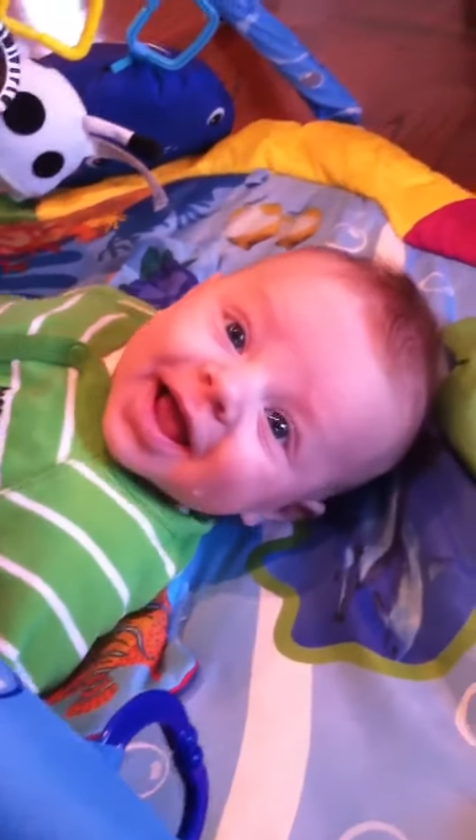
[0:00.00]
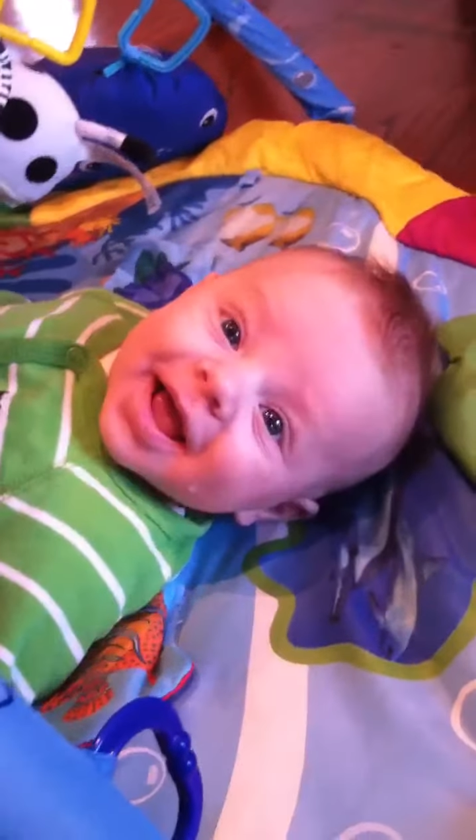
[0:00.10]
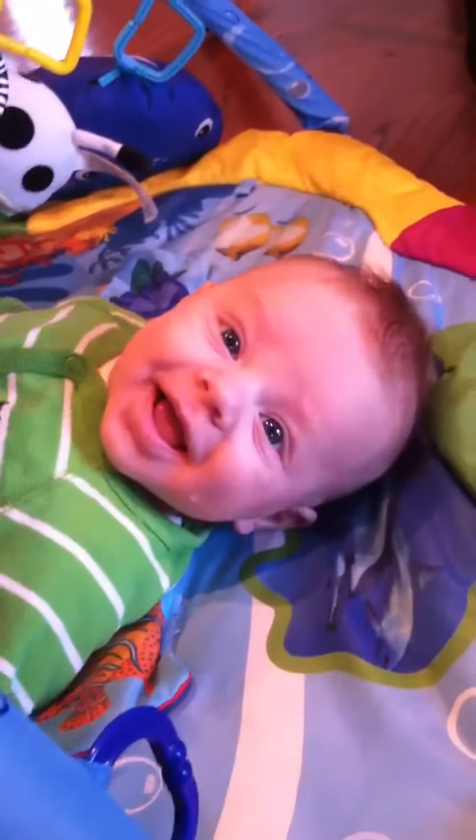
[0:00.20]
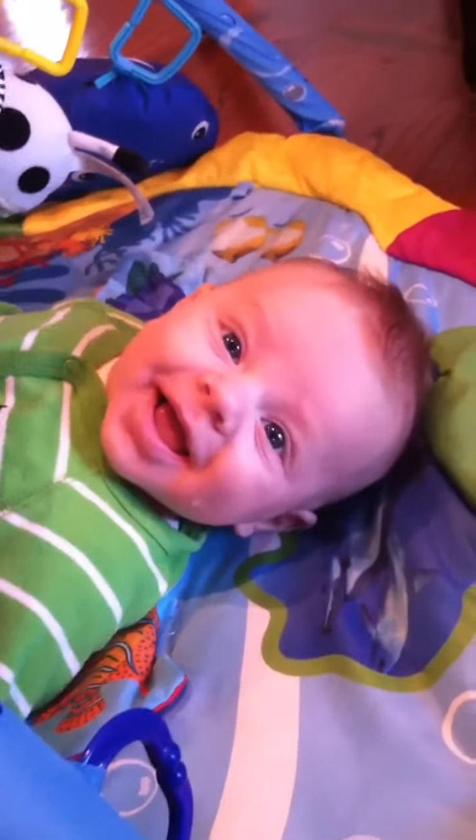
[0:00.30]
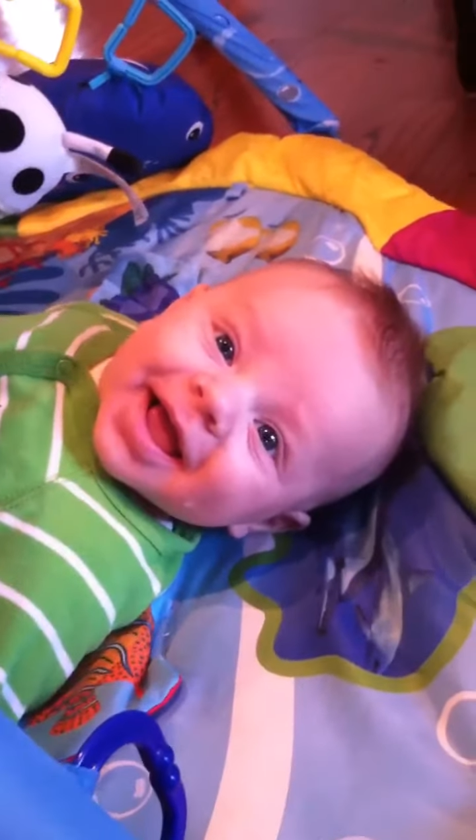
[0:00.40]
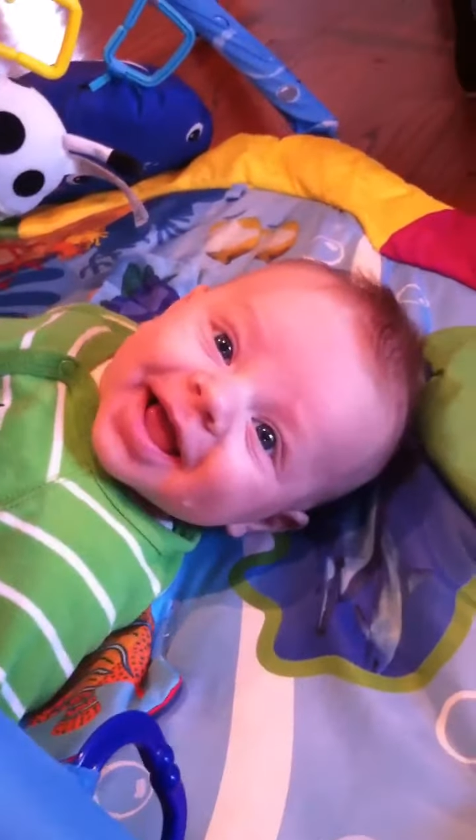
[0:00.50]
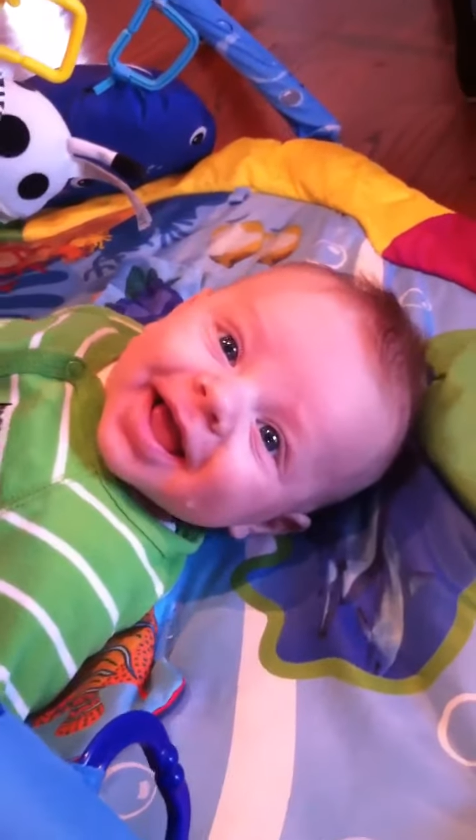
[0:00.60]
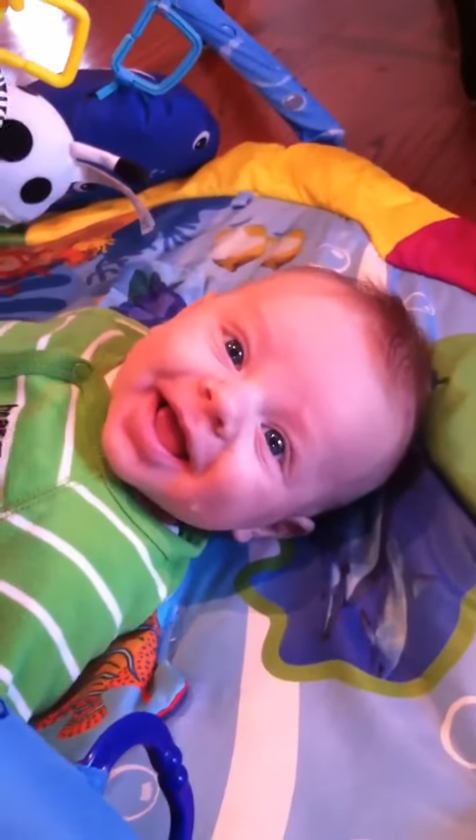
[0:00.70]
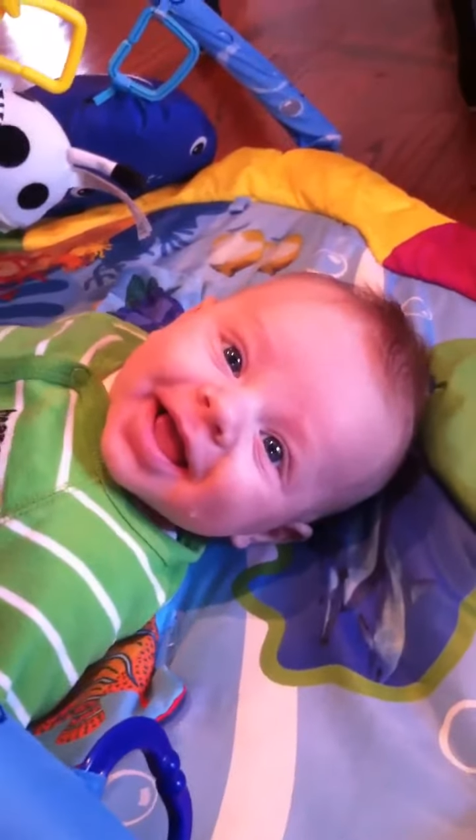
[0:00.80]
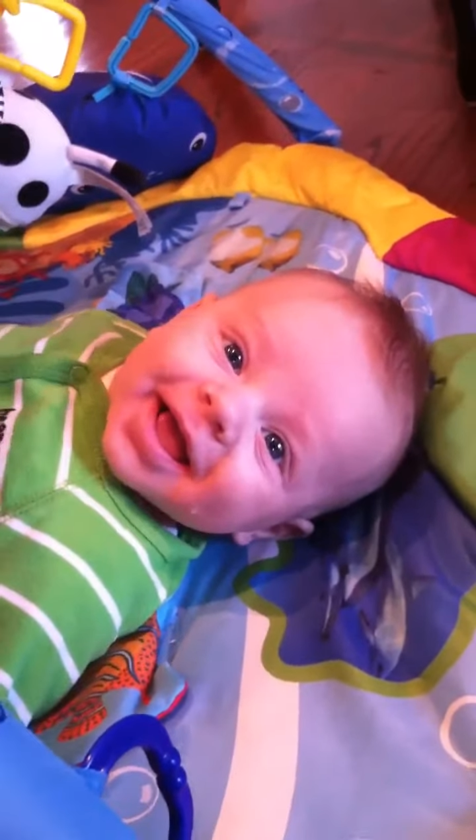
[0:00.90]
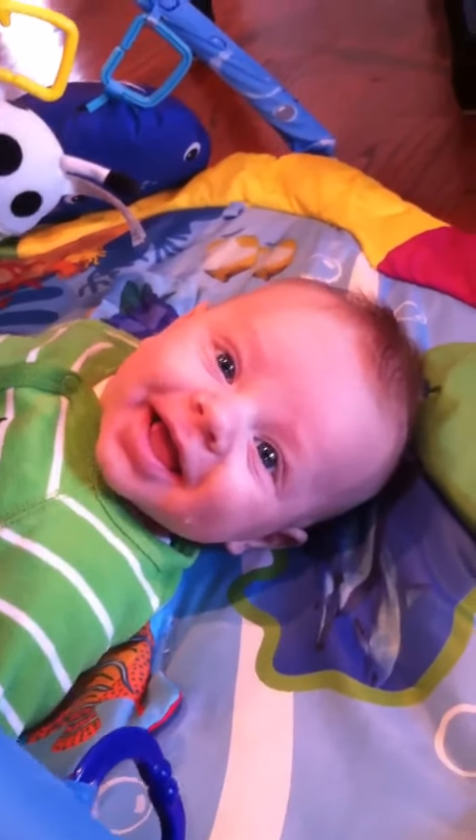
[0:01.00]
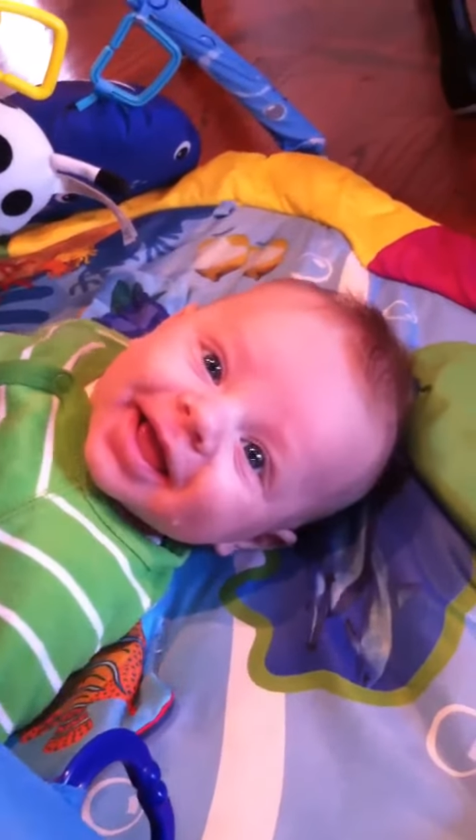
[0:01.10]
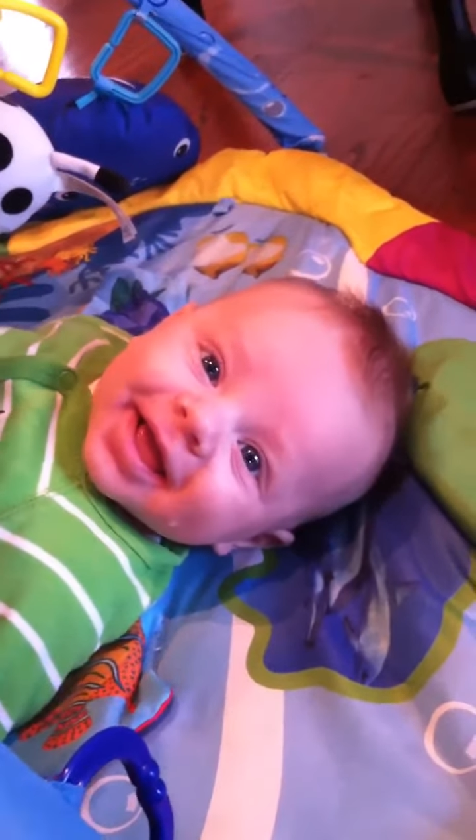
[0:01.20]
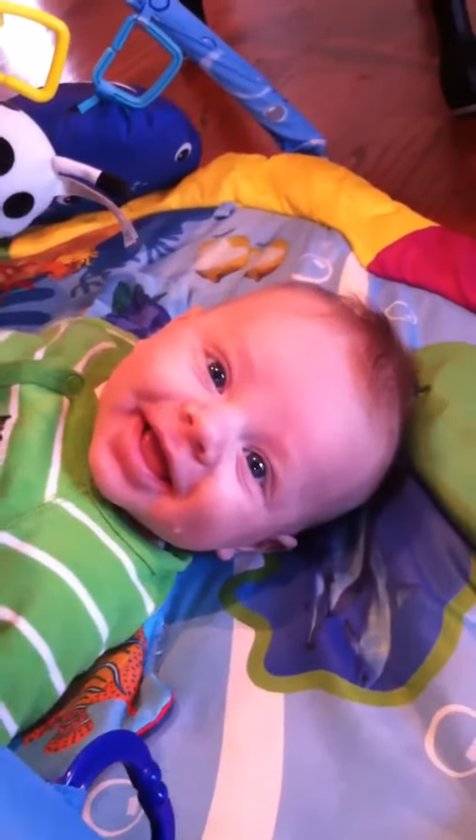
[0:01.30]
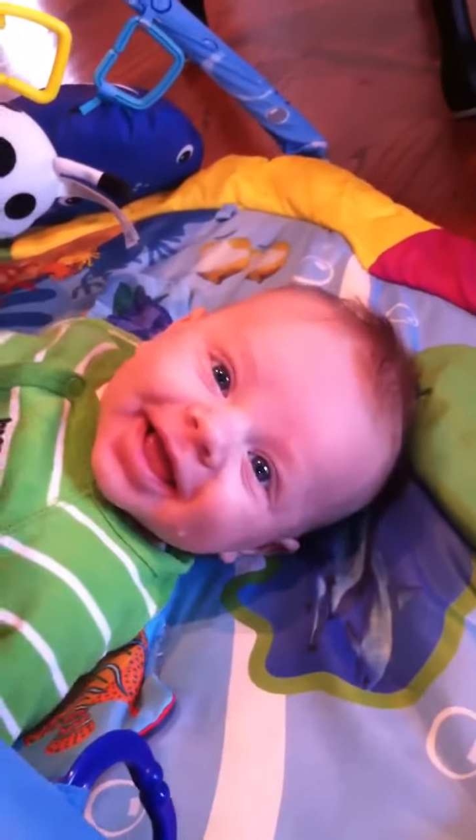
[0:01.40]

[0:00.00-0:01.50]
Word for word: Yeah.